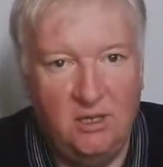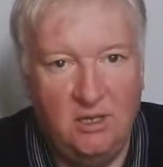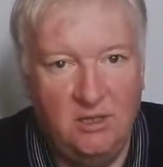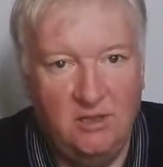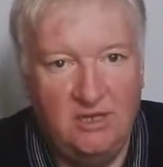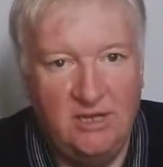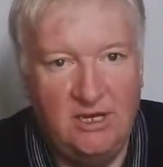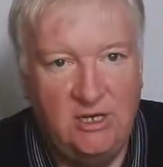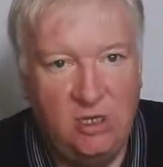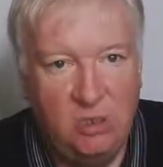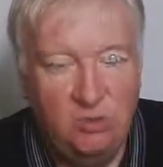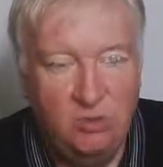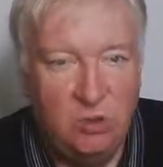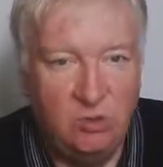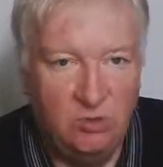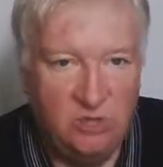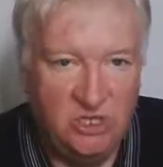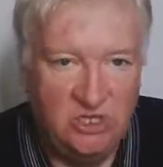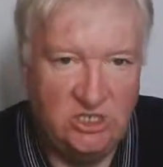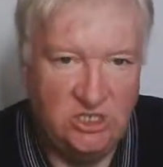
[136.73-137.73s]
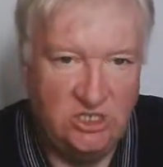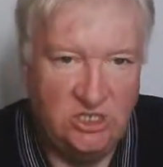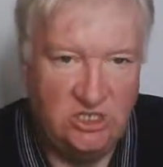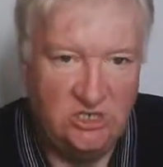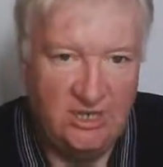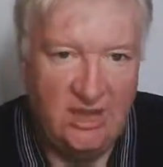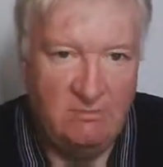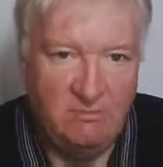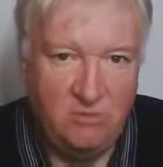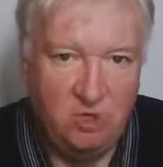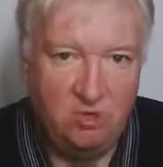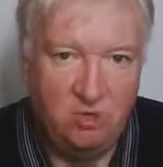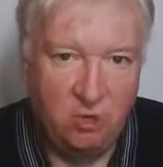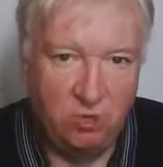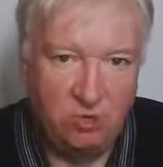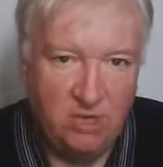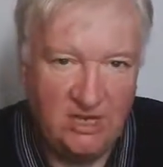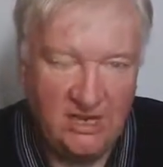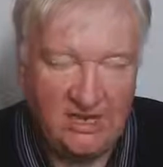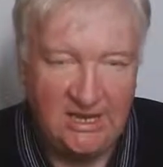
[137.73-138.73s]
Then you don't listen to them. You
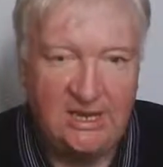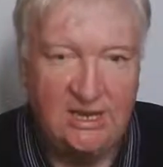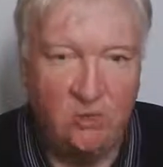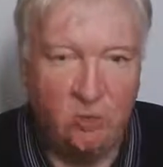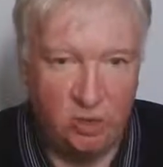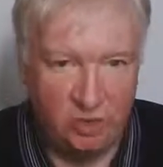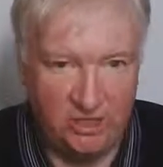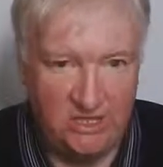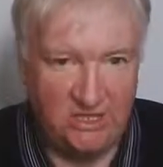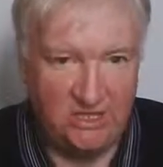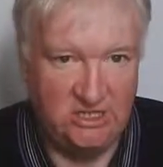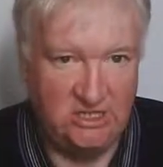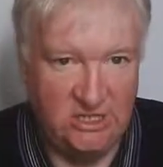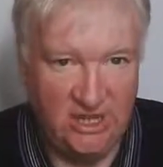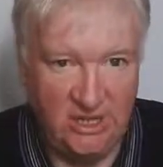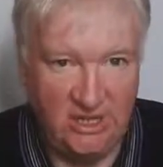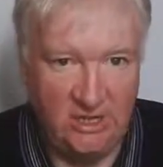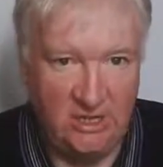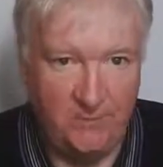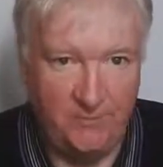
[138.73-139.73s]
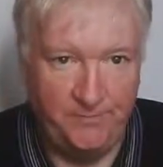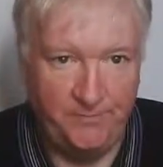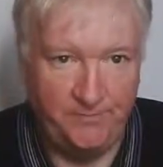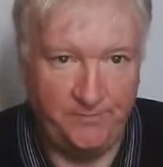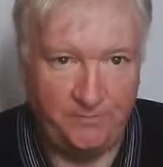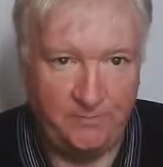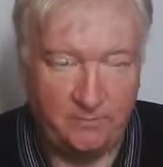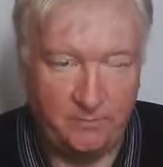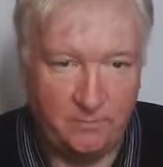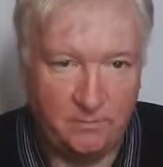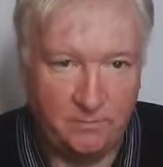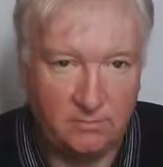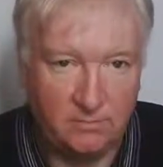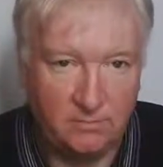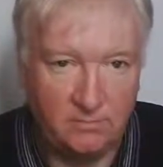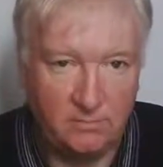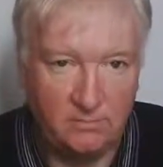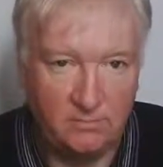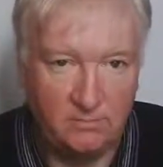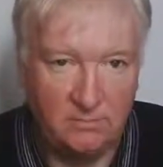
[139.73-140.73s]
don't hear what they say.
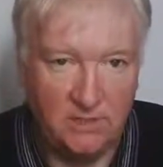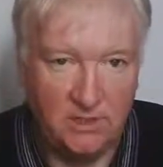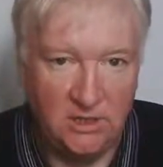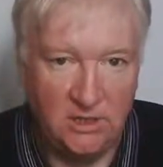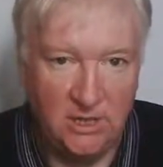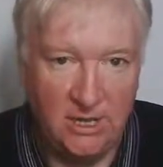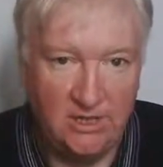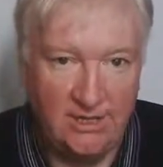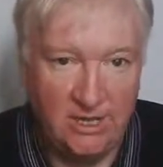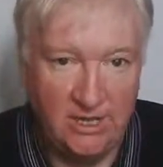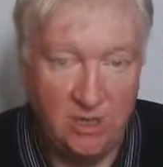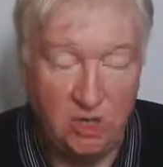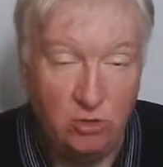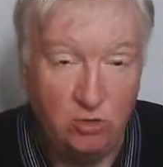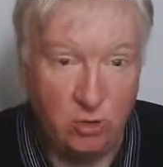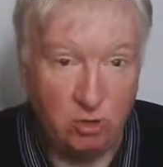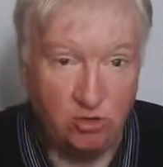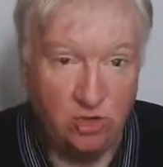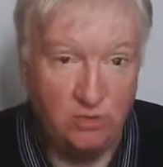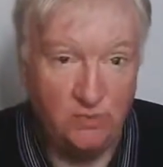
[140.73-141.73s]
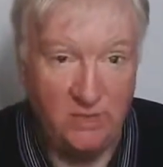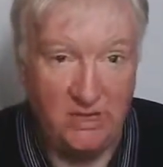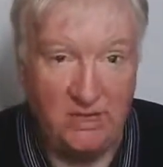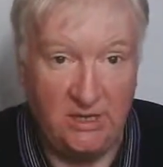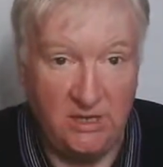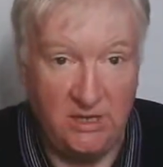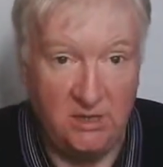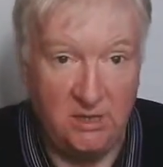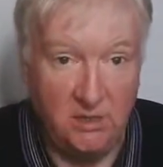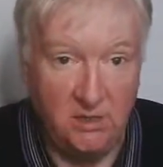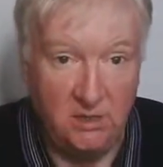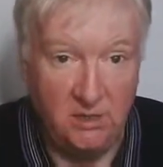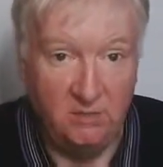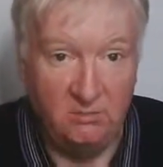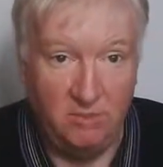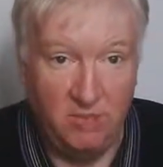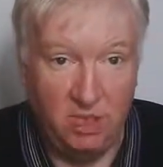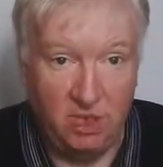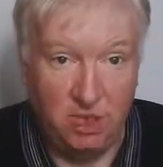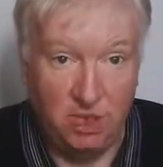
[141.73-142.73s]
And then you don't speak
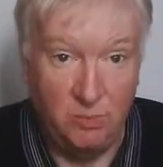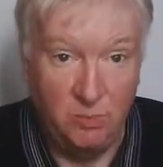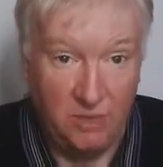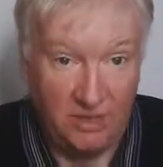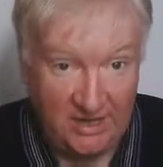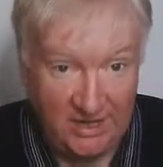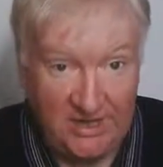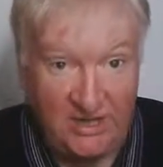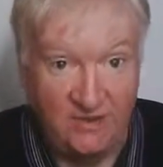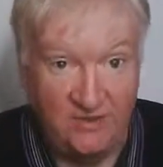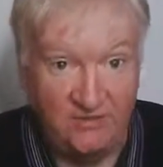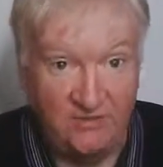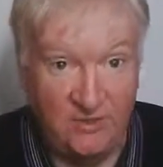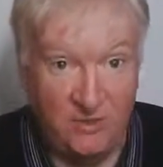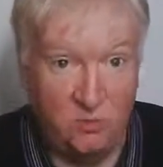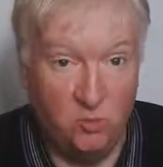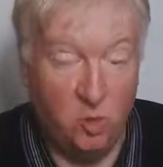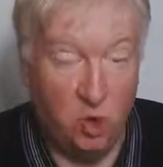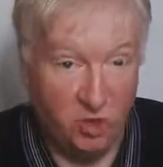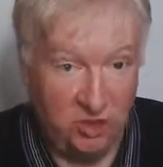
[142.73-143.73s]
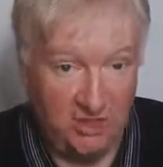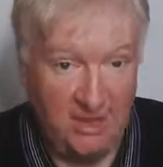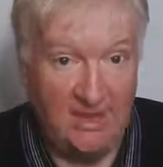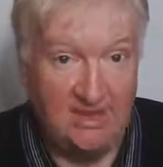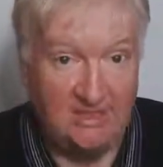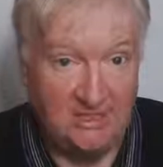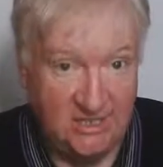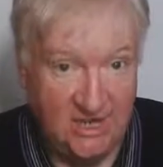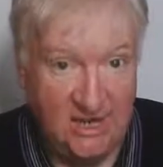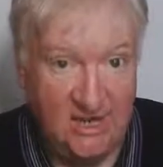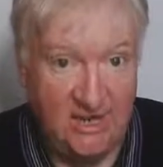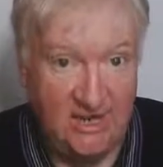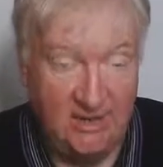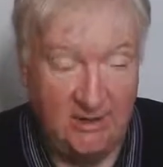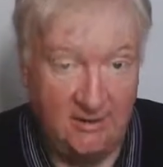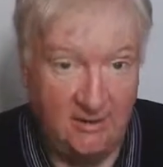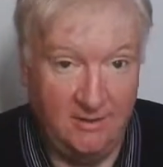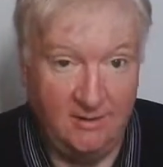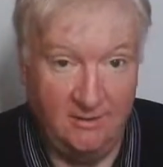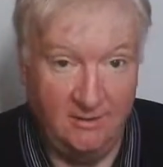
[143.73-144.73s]
because you believe that what they're
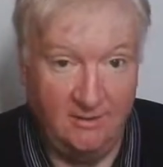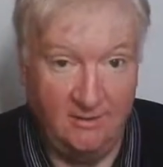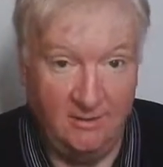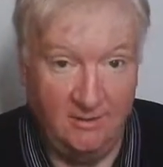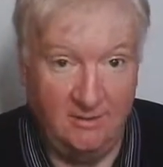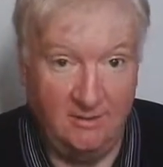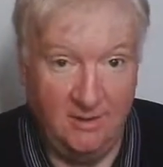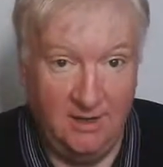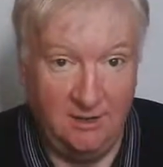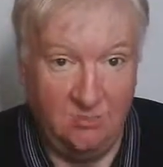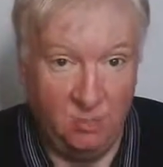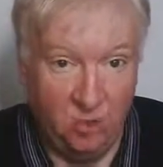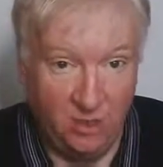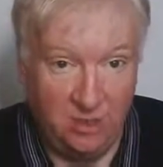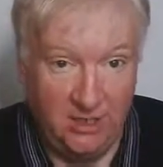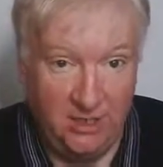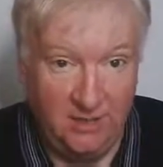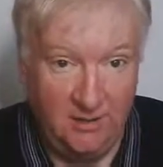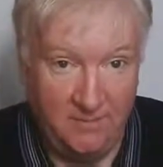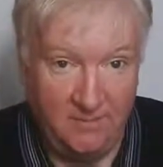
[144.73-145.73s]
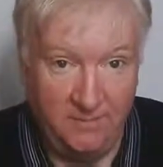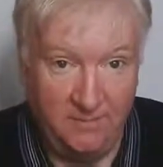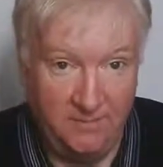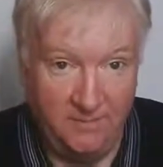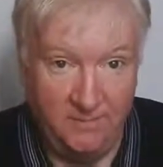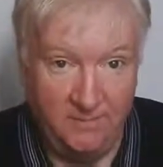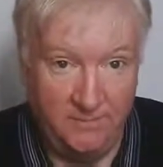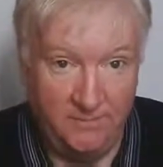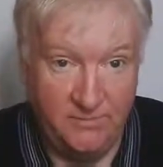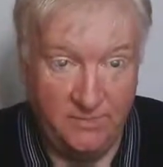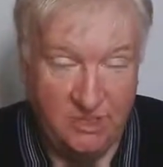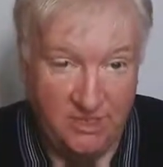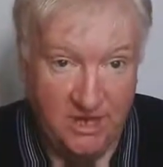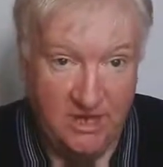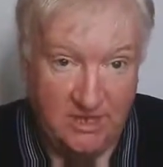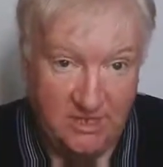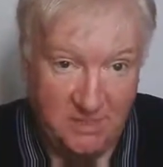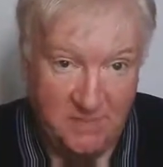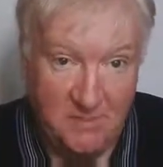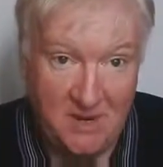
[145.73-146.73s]
saying and what they're
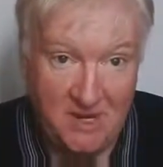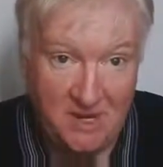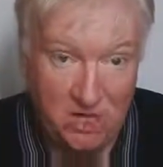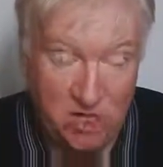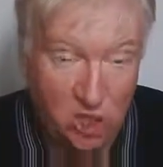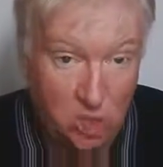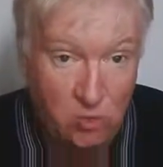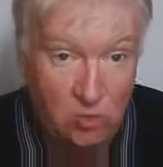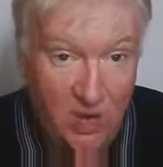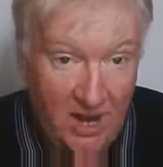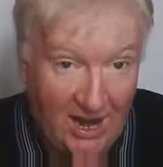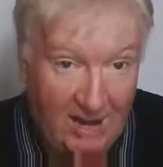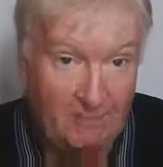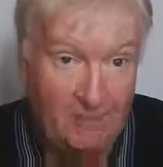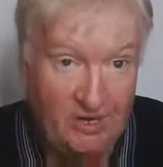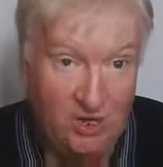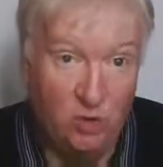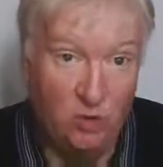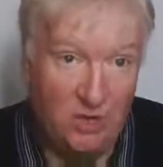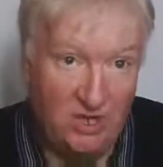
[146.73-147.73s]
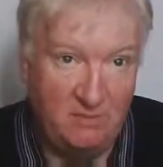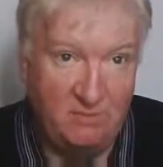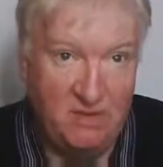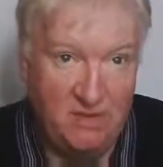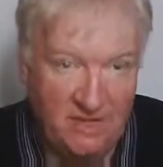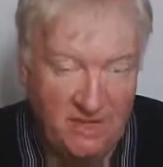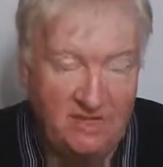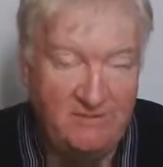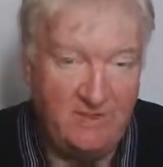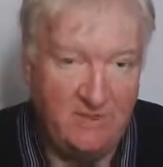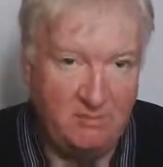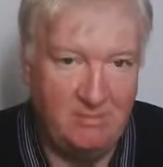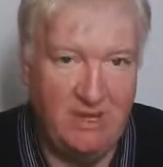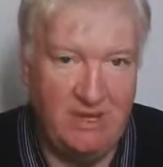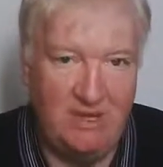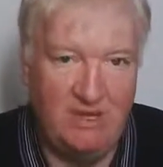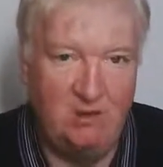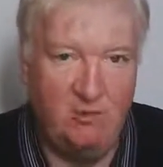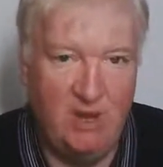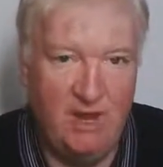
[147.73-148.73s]
saying to make you happy, or they believe they're
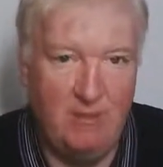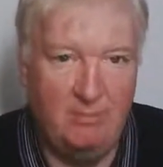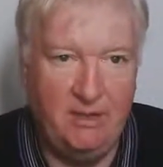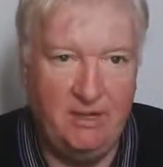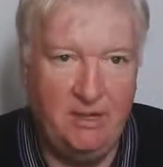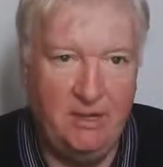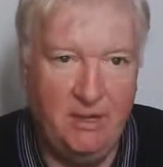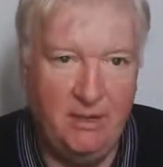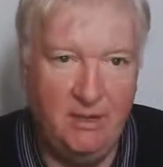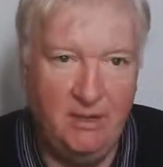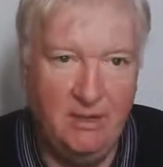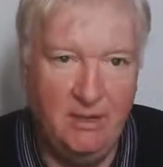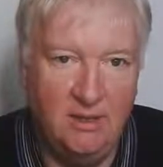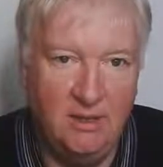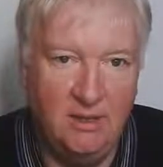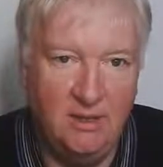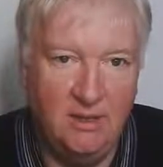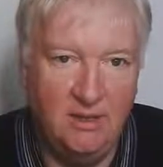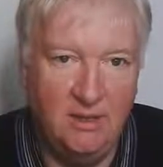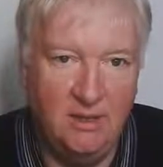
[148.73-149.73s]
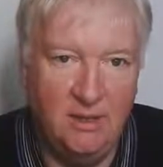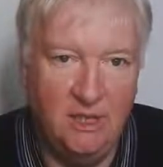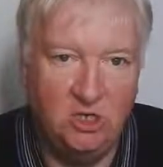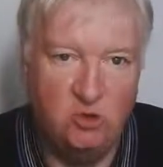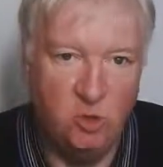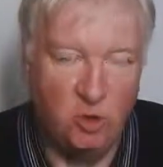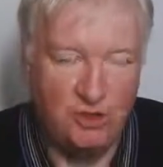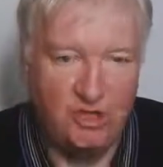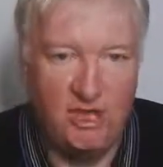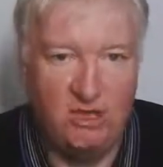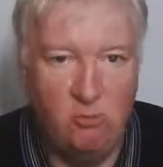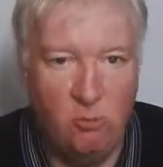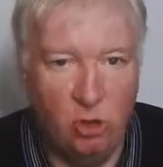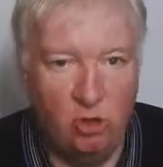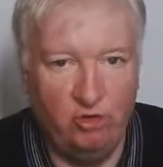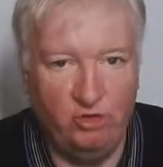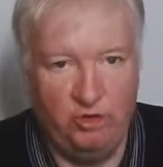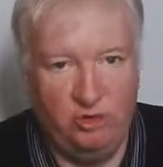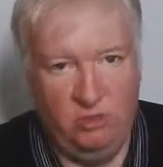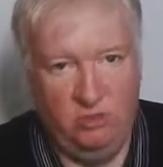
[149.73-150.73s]
making you happy, is what they
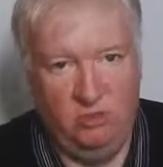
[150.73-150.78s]
want.